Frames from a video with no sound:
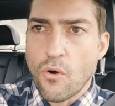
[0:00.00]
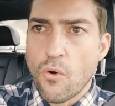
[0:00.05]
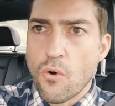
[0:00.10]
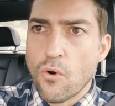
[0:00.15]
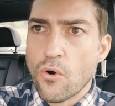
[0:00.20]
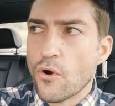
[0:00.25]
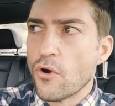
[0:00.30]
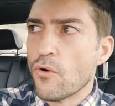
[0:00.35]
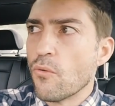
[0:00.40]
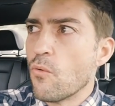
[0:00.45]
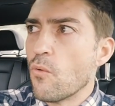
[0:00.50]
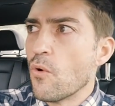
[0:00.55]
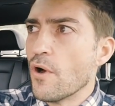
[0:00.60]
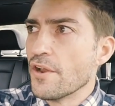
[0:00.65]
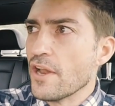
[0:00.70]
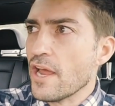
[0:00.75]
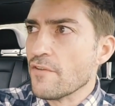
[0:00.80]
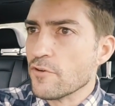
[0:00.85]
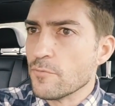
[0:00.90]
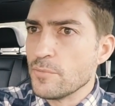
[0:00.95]
or
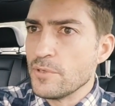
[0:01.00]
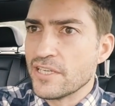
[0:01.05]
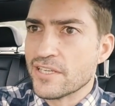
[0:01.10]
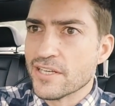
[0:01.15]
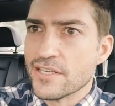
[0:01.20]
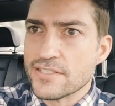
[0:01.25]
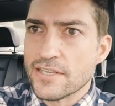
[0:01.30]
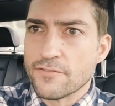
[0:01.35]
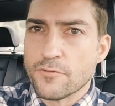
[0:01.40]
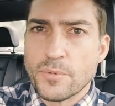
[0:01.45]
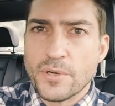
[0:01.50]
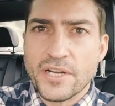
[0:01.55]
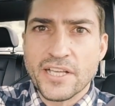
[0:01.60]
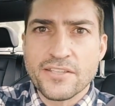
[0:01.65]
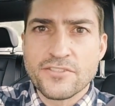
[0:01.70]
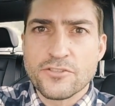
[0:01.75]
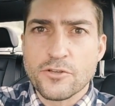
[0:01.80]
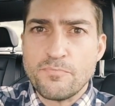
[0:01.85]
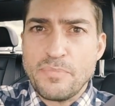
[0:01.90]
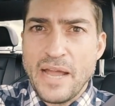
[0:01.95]
whatever because everybody
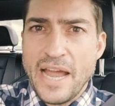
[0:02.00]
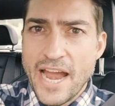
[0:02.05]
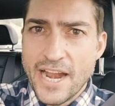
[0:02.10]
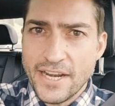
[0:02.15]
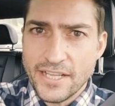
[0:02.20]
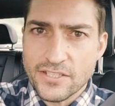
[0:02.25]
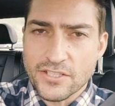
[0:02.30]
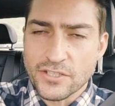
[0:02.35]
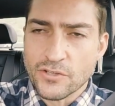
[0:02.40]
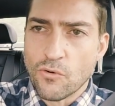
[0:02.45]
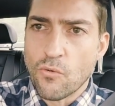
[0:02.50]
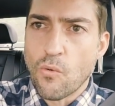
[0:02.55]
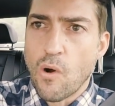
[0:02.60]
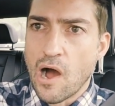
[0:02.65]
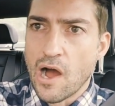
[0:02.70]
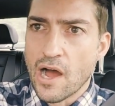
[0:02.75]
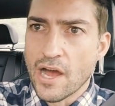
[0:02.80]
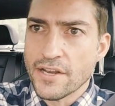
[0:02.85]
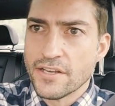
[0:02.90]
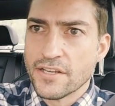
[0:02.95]
gets their panties in a
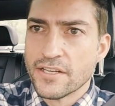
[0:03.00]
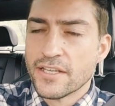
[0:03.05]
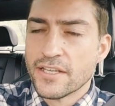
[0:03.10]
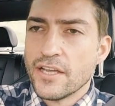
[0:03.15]
wad